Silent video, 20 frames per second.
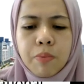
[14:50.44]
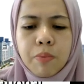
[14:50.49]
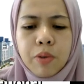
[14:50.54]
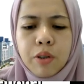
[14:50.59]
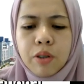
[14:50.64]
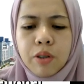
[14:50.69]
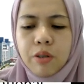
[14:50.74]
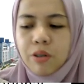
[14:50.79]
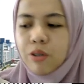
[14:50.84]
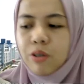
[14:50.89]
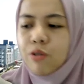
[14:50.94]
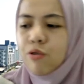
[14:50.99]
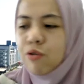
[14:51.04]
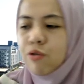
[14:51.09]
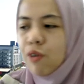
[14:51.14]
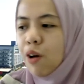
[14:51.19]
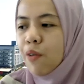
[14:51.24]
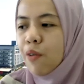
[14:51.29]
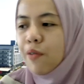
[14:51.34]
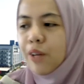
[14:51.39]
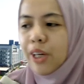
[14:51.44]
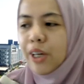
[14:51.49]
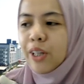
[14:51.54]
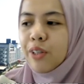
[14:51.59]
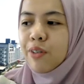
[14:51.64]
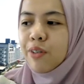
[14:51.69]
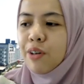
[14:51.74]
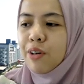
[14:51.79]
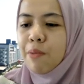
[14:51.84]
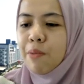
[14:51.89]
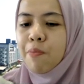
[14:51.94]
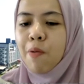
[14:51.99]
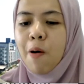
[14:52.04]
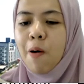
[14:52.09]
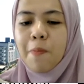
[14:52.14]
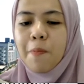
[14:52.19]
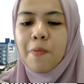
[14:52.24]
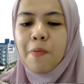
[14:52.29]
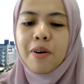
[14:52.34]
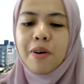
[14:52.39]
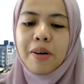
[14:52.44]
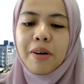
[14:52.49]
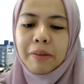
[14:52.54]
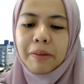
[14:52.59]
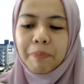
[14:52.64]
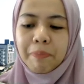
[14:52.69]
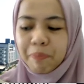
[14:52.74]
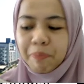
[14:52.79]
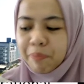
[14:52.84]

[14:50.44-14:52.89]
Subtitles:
Just draw into the proper